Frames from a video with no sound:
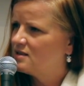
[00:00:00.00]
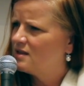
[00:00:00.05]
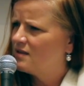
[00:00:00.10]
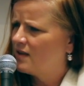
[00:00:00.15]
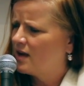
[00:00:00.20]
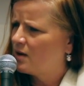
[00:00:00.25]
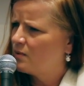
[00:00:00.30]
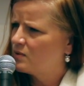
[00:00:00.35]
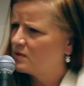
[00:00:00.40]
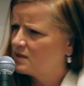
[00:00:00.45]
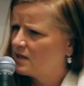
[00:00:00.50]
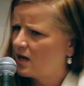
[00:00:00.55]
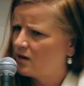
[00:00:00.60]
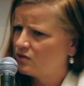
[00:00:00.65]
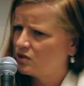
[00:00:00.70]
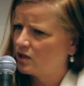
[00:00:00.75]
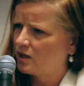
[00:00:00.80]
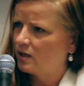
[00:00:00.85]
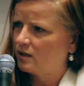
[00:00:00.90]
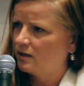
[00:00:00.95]
And that was how
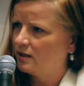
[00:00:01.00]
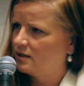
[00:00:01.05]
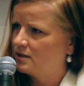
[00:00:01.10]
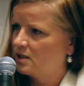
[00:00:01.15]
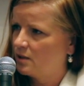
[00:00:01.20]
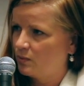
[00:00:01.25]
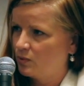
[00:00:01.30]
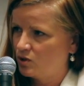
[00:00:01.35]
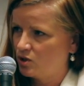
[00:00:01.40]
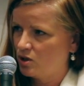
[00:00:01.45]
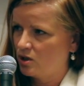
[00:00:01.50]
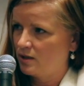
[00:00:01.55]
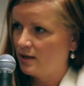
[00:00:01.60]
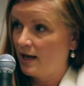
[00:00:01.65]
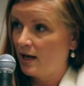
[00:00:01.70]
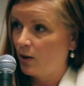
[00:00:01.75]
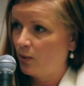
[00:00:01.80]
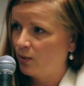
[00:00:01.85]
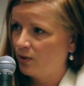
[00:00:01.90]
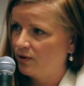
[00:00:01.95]
she got linked up with John
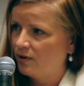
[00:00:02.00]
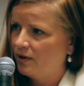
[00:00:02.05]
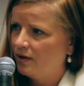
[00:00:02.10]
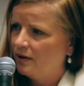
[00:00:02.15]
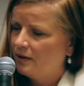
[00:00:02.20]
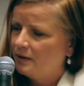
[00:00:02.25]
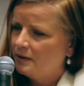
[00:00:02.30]
Howard.